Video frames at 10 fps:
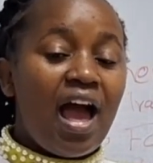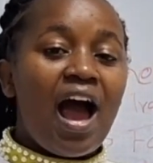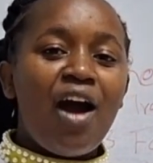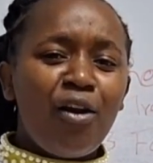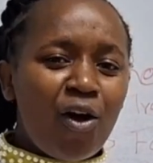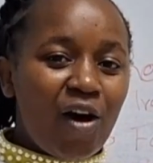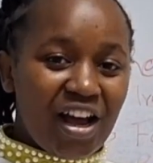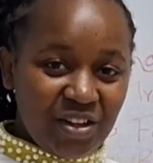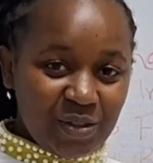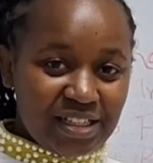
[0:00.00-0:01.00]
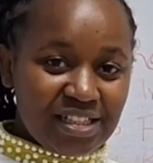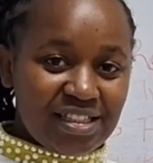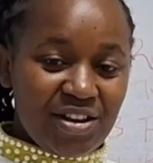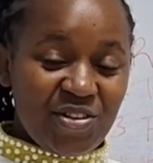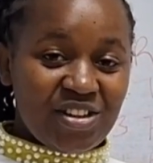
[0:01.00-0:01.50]
how long can you
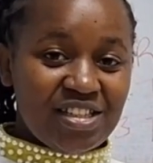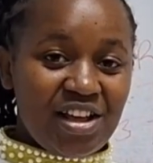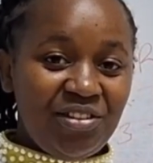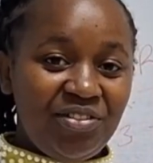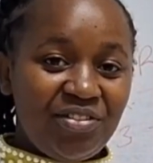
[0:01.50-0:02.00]
sustain yourself?